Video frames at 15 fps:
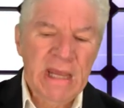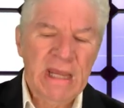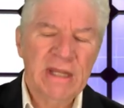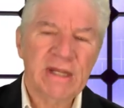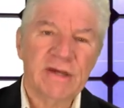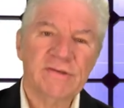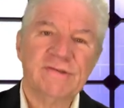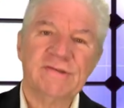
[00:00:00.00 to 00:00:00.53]
He
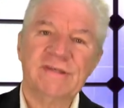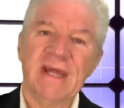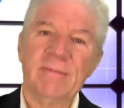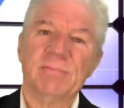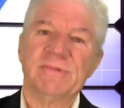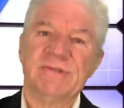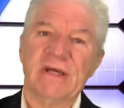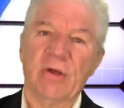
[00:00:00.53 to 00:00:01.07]
does
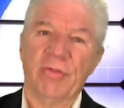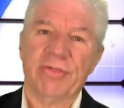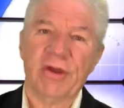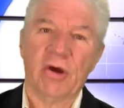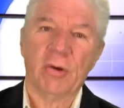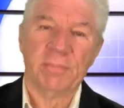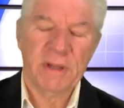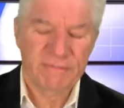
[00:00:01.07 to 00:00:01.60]
stem cell
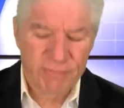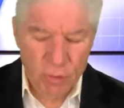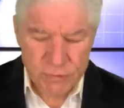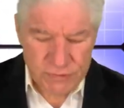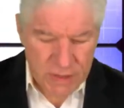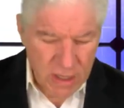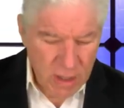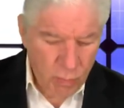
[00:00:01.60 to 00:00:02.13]
therapy.
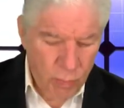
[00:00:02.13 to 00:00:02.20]
Folks,